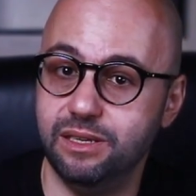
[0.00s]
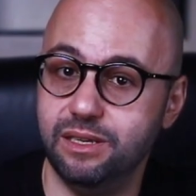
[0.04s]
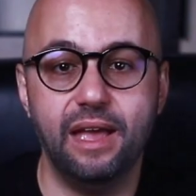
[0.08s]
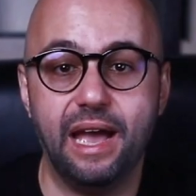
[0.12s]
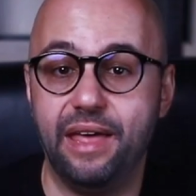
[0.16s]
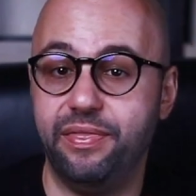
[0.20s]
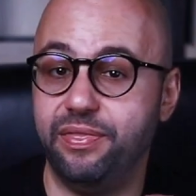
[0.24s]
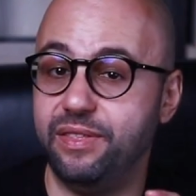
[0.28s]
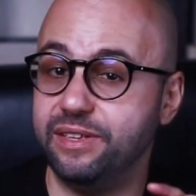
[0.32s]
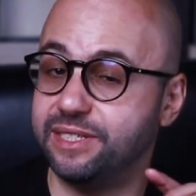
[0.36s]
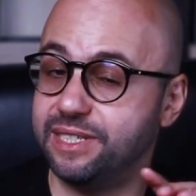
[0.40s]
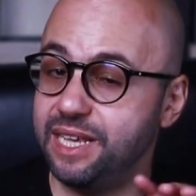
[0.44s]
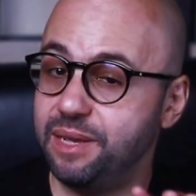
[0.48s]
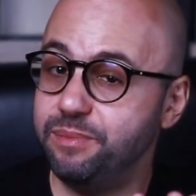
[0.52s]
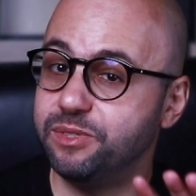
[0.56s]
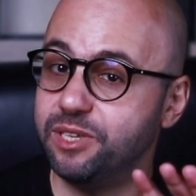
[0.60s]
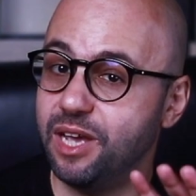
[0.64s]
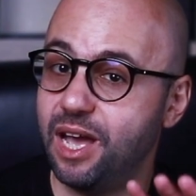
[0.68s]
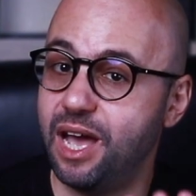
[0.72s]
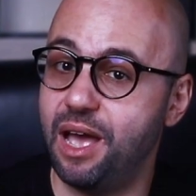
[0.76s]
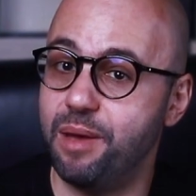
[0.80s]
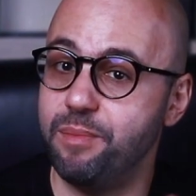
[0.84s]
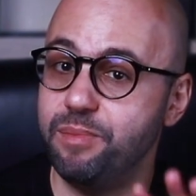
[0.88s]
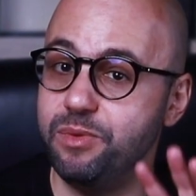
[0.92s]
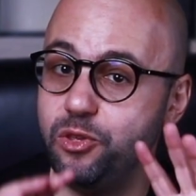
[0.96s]
At the same
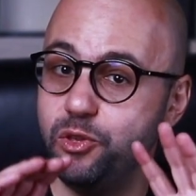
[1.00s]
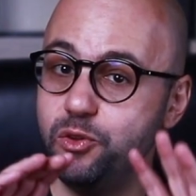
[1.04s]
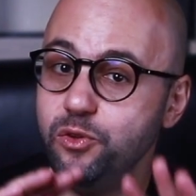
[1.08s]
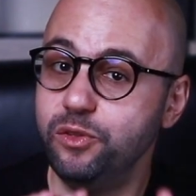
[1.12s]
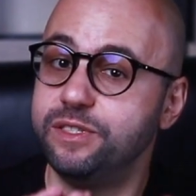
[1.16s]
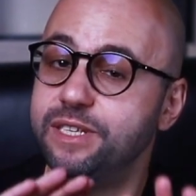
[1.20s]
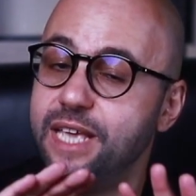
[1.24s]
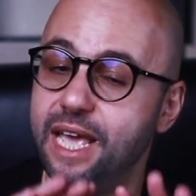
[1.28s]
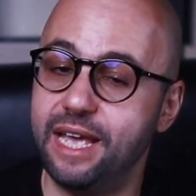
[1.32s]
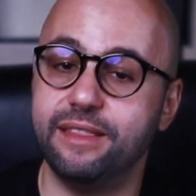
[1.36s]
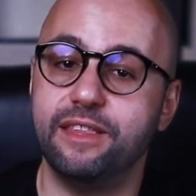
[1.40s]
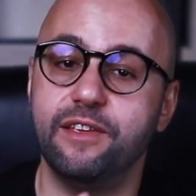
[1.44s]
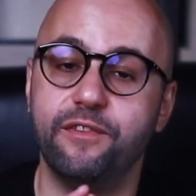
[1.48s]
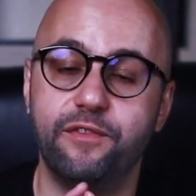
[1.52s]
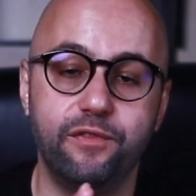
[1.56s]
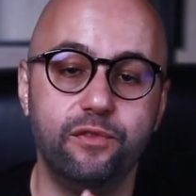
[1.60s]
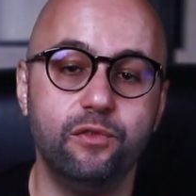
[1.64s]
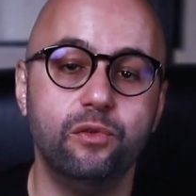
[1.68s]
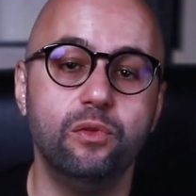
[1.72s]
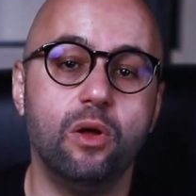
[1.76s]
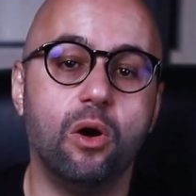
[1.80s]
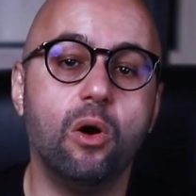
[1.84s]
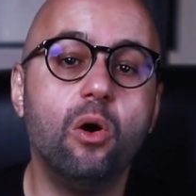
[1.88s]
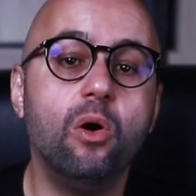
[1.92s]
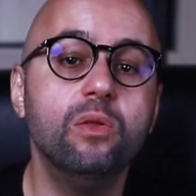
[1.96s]
time, you take the
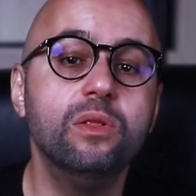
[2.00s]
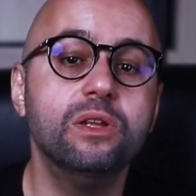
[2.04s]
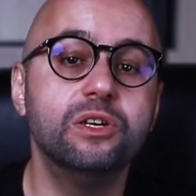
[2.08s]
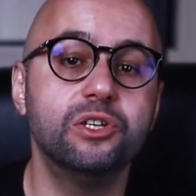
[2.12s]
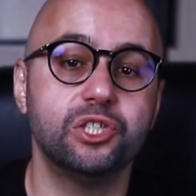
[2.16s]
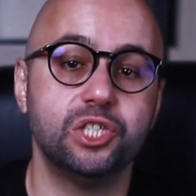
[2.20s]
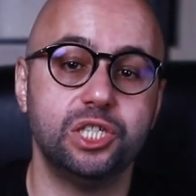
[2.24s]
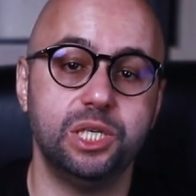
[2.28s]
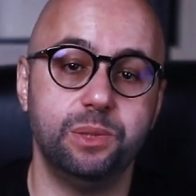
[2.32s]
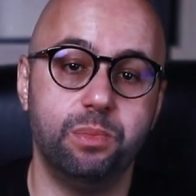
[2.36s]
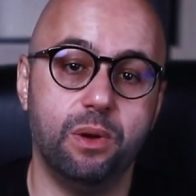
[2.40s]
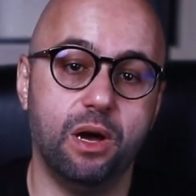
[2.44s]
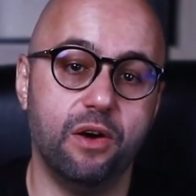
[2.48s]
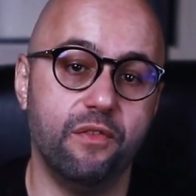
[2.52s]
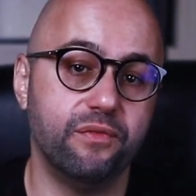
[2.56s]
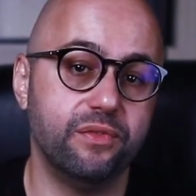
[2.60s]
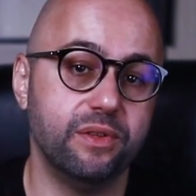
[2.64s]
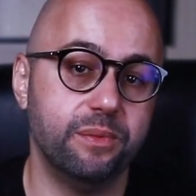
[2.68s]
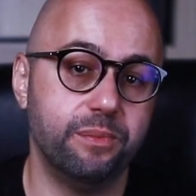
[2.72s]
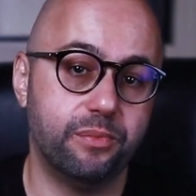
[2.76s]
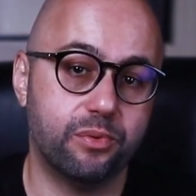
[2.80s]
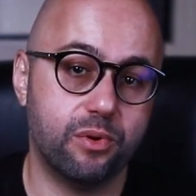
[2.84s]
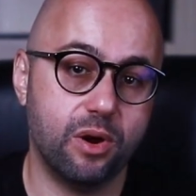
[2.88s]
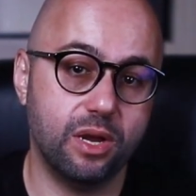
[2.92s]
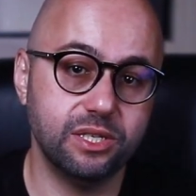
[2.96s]
full ownership of the
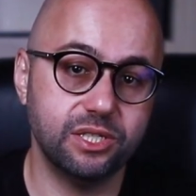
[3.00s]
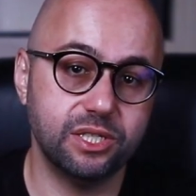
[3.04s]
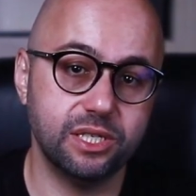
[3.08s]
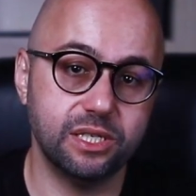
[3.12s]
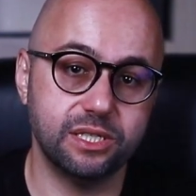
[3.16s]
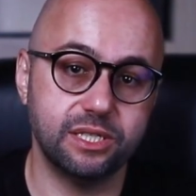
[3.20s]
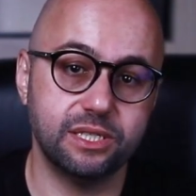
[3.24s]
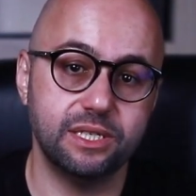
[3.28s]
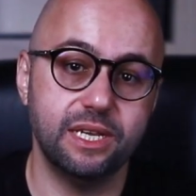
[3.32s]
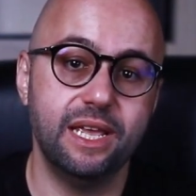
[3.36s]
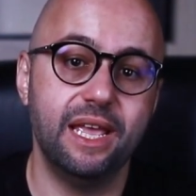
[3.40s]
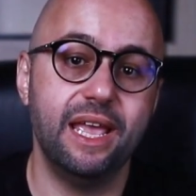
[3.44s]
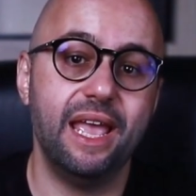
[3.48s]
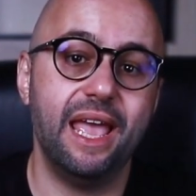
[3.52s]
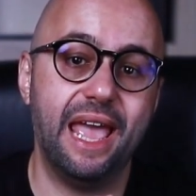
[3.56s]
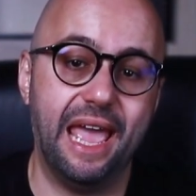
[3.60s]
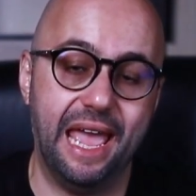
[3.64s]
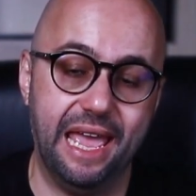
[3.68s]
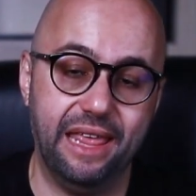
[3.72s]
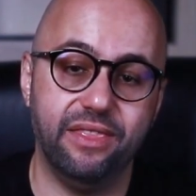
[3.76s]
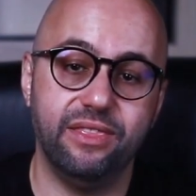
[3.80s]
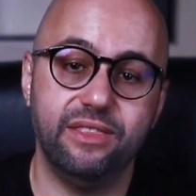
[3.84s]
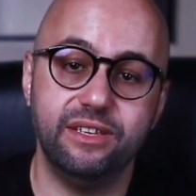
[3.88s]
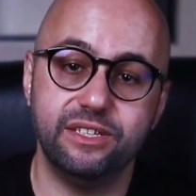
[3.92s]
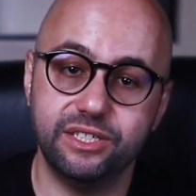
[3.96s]
process
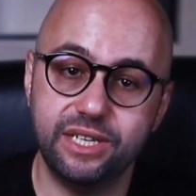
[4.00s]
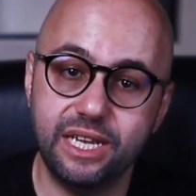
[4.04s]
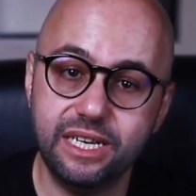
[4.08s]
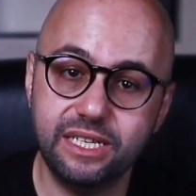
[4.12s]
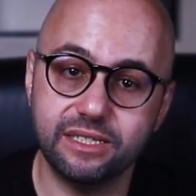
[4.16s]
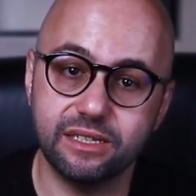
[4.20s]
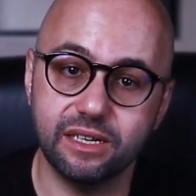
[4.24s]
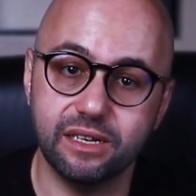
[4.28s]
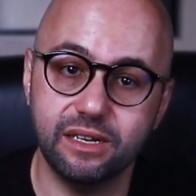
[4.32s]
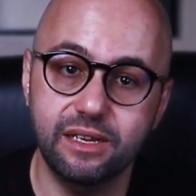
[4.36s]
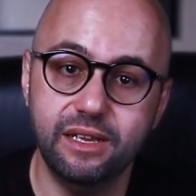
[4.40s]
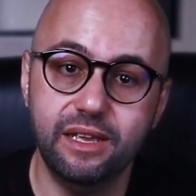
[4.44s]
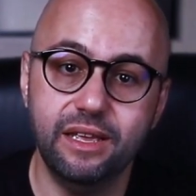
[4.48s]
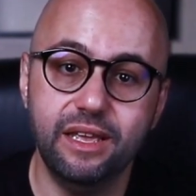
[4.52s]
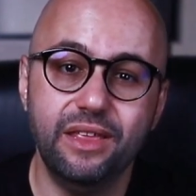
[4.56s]
and the data.